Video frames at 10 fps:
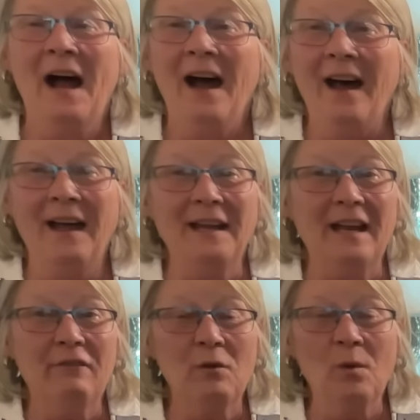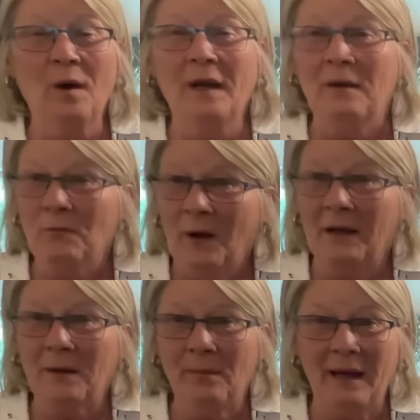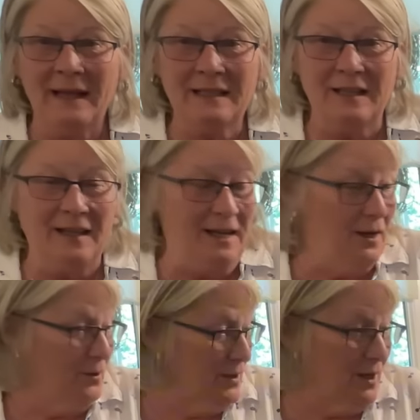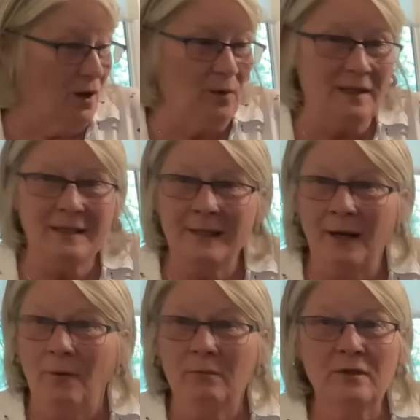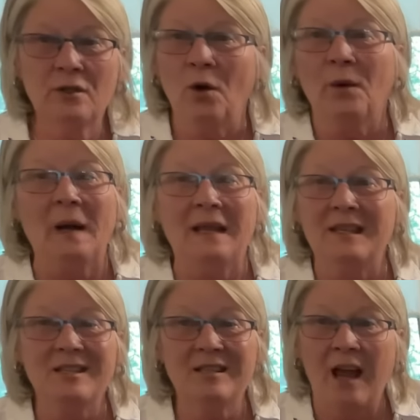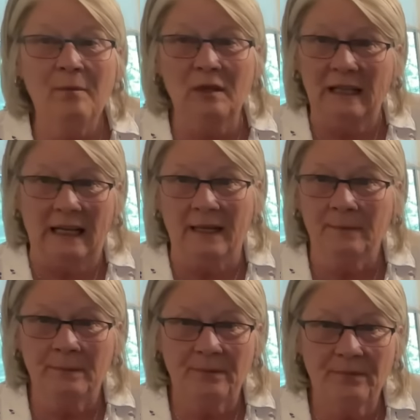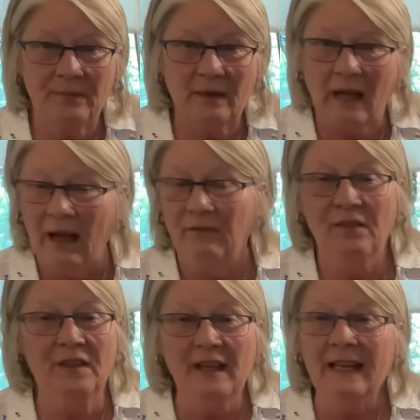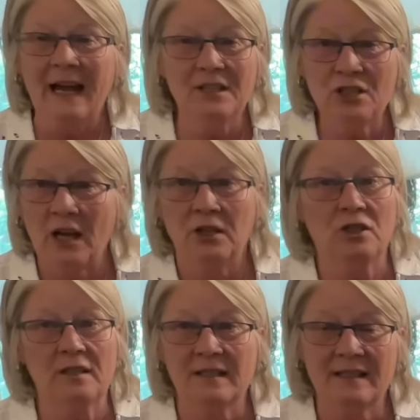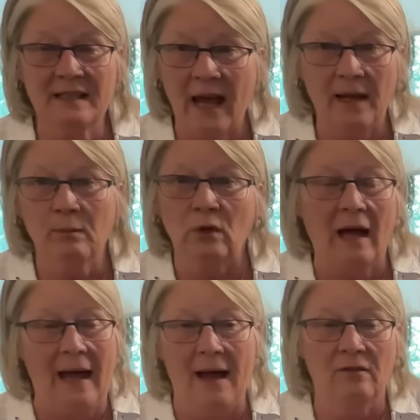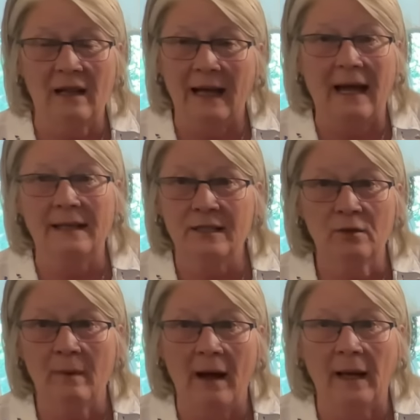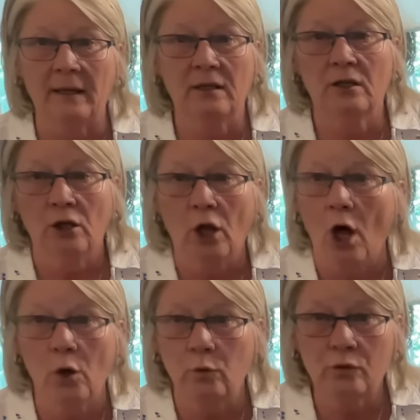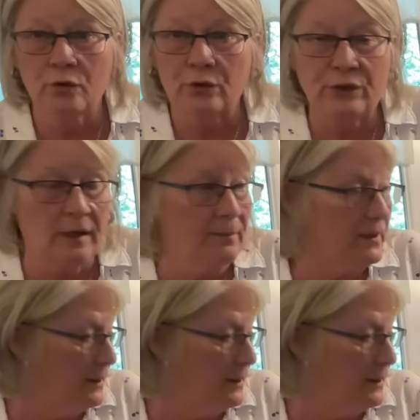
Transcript: Hi everyone and welcome back to the Oh So and So. So we're at this table again. I think I changed this table out like I do my clothes or something.